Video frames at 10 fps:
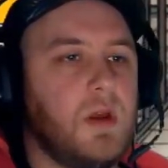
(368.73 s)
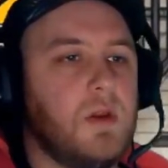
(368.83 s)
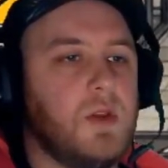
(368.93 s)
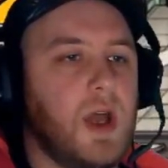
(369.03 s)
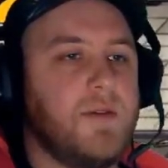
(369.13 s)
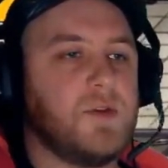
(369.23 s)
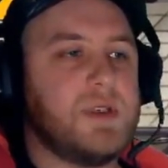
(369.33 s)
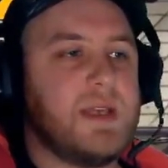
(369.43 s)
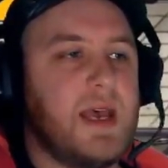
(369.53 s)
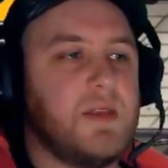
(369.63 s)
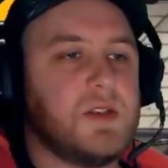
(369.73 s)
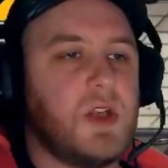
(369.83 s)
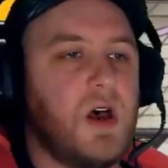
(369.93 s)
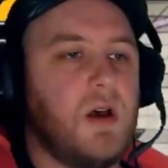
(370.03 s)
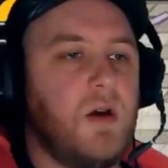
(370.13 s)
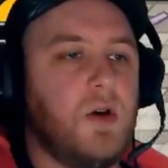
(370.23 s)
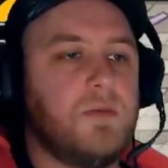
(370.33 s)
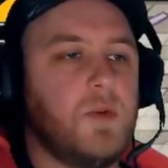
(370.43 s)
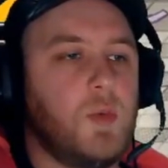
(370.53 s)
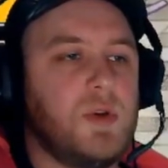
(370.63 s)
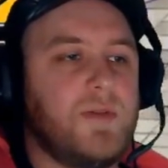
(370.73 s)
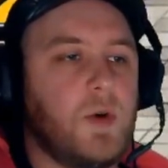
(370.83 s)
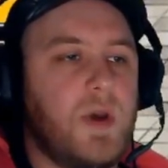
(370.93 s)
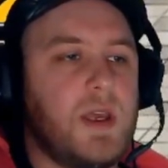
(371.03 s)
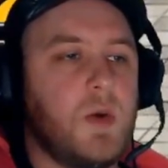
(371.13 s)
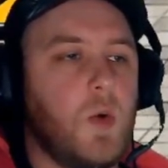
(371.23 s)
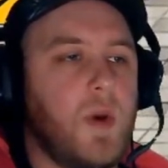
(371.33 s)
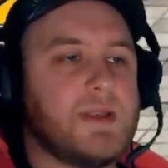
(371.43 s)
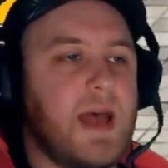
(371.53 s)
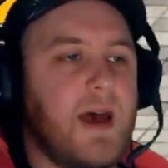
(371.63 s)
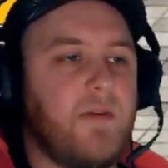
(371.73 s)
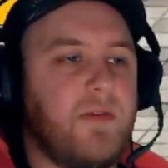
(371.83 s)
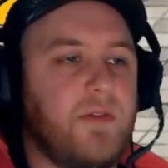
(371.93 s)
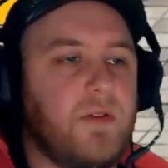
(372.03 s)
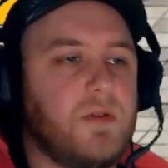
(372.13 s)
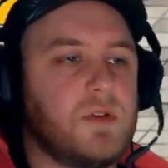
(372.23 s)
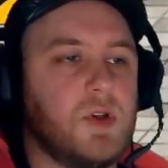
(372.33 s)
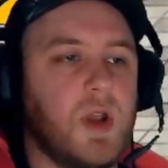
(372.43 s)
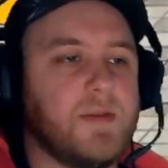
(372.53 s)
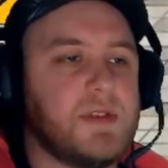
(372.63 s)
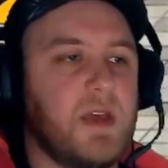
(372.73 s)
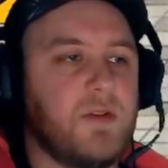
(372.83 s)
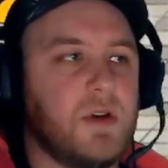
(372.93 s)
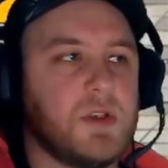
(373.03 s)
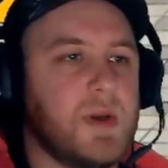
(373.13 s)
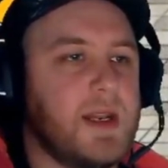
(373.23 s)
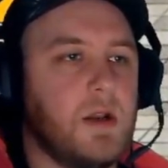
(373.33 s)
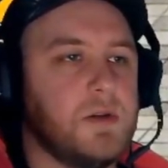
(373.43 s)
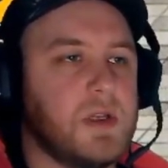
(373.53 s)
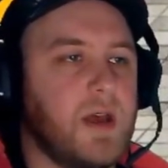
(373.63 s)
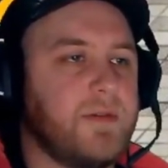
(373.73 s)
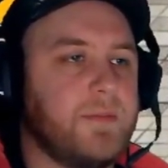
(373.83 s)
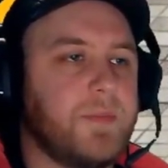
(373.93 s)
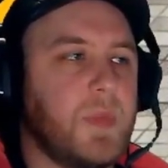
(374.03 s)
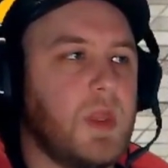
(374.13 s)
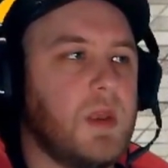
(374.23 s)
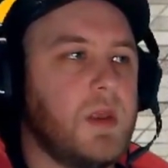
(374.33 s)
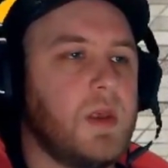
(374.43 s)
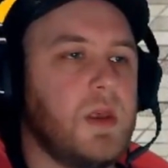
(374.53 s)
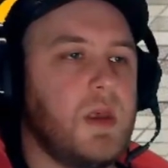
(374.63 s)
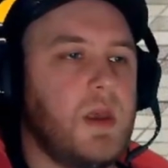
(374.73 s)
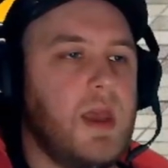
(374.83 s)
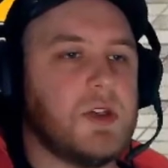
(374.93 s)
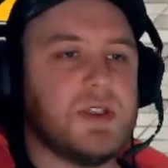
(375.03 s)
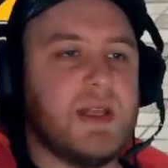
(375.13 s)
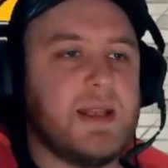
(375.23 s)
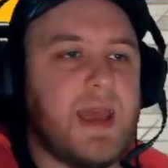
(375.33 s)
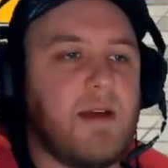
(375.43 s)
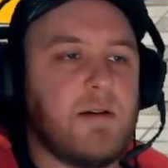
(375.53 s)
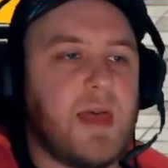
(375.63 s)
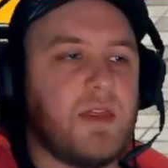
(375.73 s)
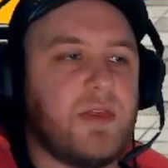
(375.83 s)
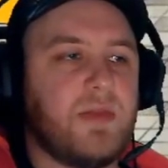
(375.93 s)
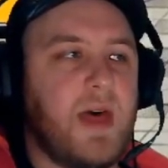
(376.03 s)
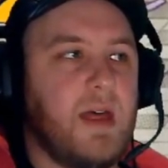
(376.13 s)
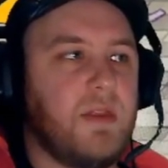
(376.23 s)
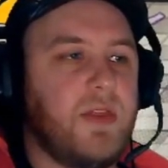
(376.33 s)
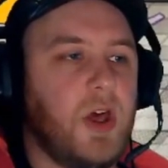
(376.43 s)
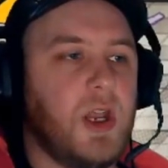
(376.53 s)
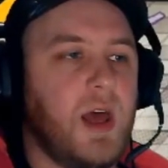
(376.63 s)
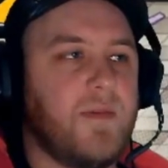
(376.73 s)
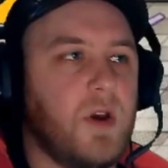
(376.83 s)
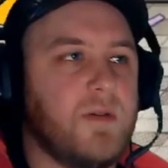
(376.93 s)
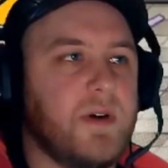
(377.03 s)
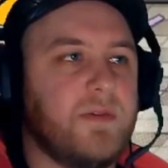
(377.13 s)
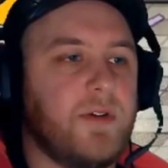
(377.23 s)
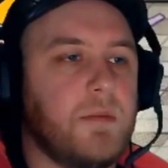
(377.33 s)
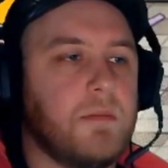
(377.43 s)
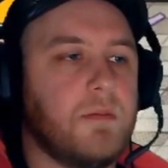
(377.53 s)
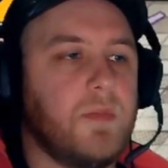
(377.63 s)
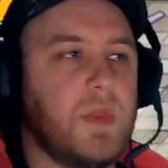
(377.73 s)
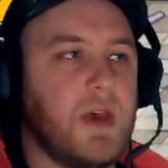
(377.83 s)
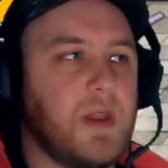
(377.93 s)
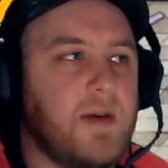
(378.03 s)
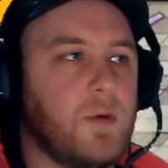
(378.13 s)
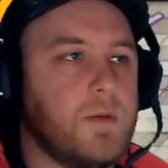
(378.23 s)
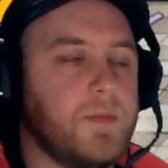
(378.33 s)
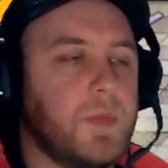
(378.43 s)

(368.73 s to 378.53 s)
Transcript: the lives reset at the start on normal difficulty. You always have 2 lives to get through, so I didn't lose a life. It just didn't carry that third life over from the other level.